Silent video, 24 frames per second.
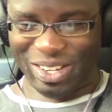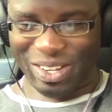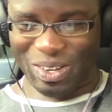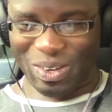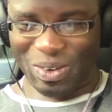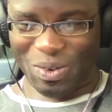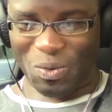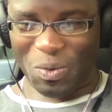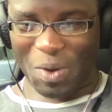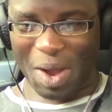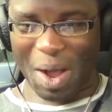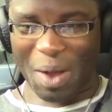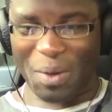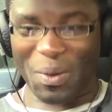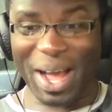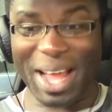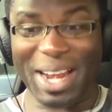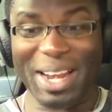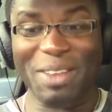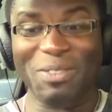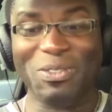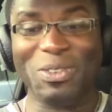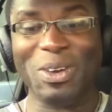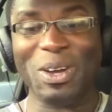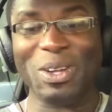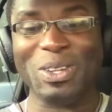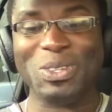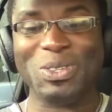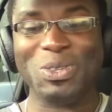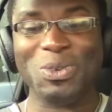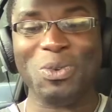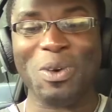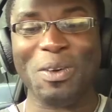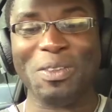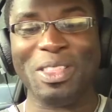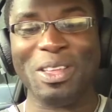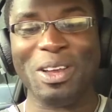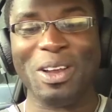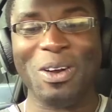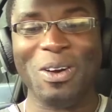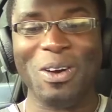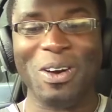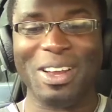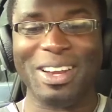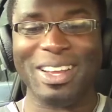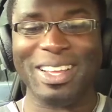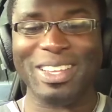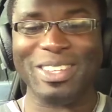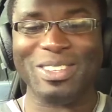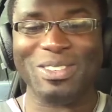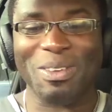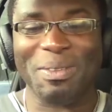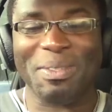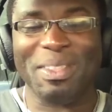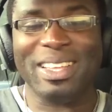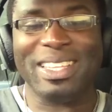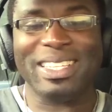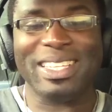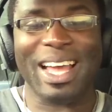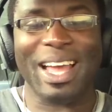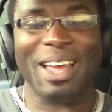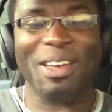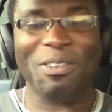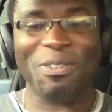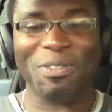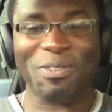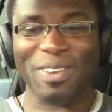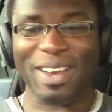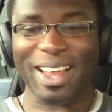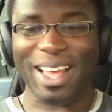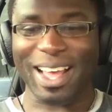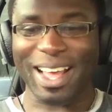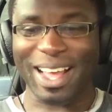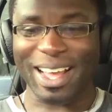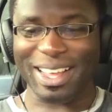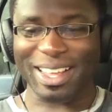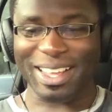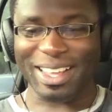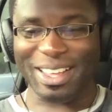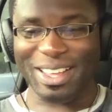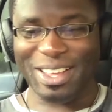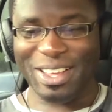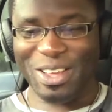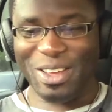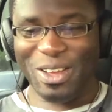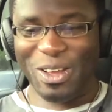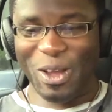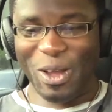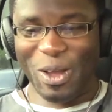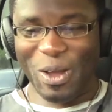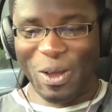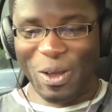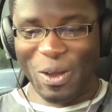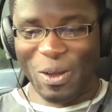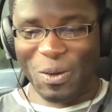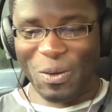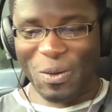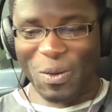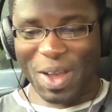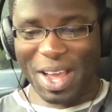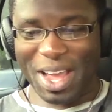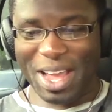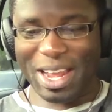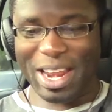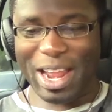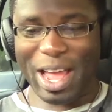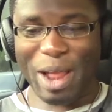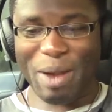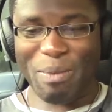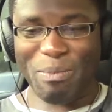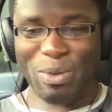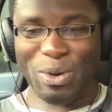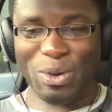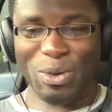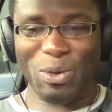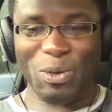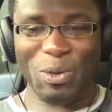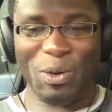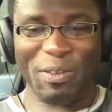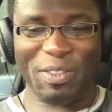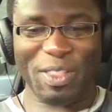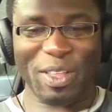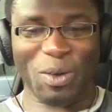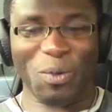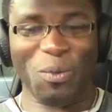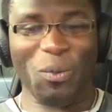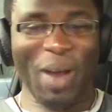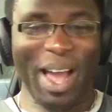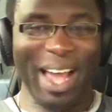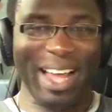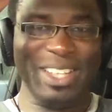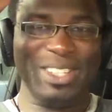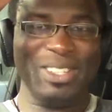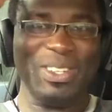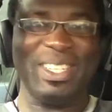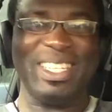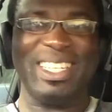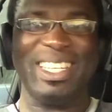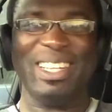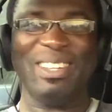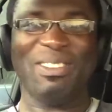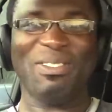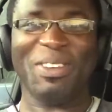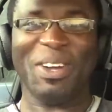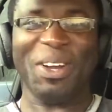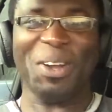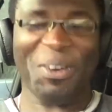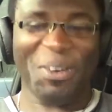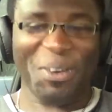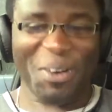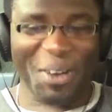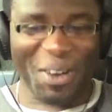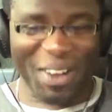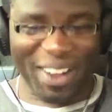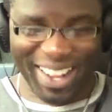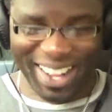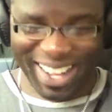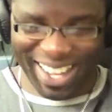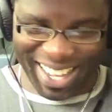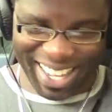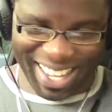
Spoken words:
Wow, and they've got two of the colors from the Thai flag, red and blue with the white or silver crown.